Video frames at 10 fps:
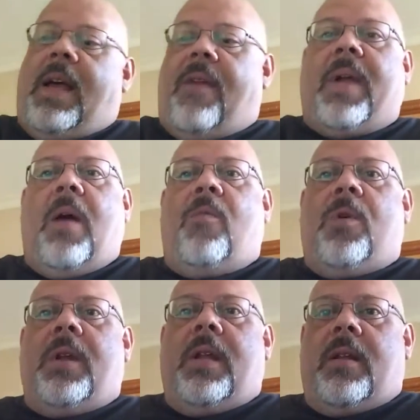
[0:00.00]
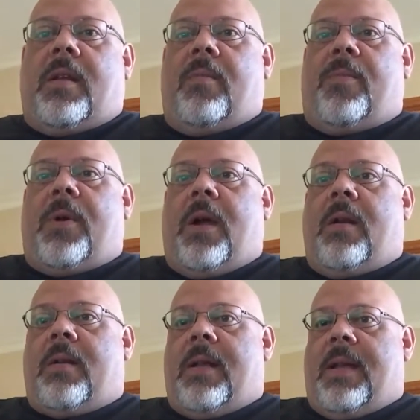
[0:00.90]
I've got one INNOKIN
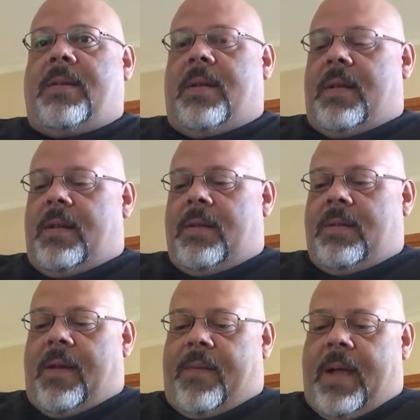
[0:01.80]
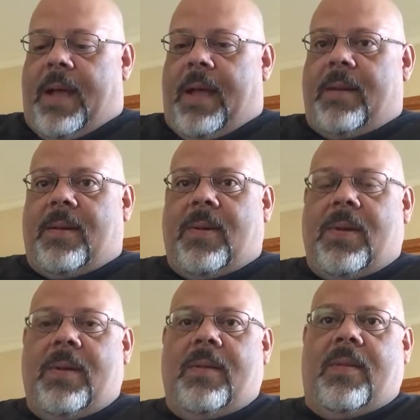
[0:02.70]
product as it is. I've got
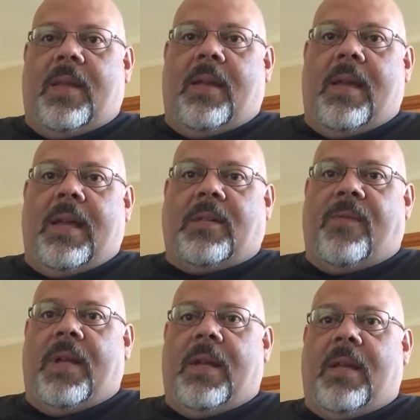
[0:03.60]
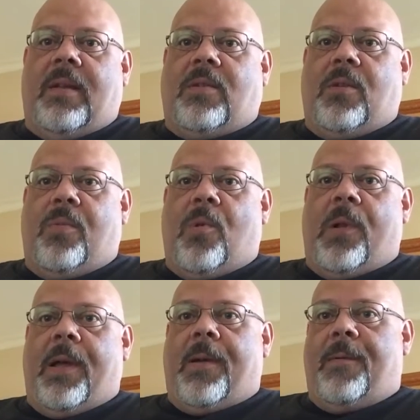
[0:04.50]
the SVD
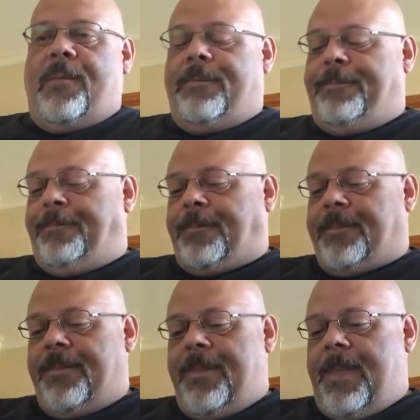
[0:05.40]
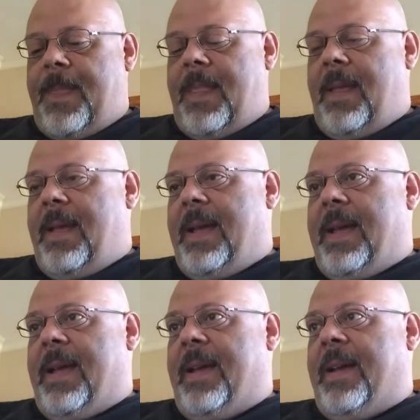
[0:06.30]
2.0.
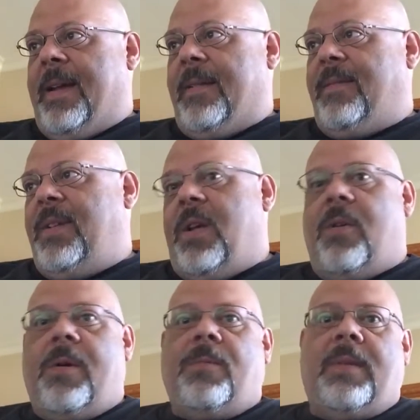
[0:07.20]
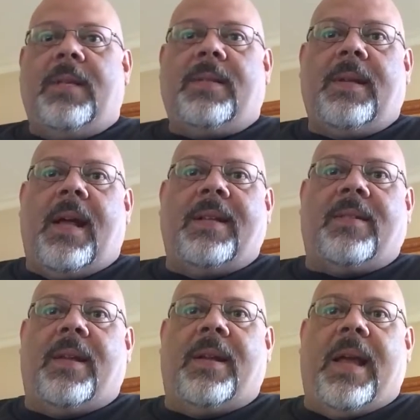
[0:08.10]
And, it's a nice
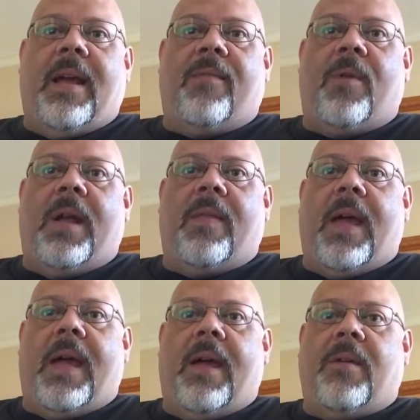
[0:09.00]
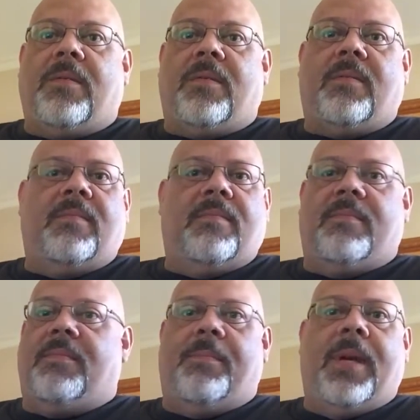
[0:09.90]
thing to have around the house.
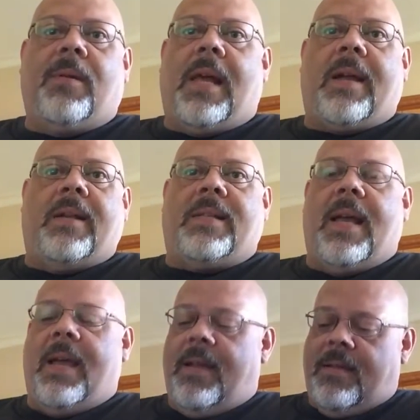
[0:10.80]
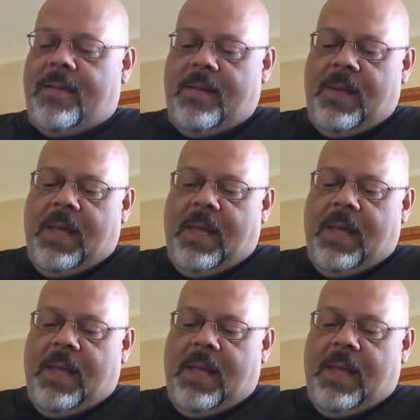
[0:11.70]
Built like a tank.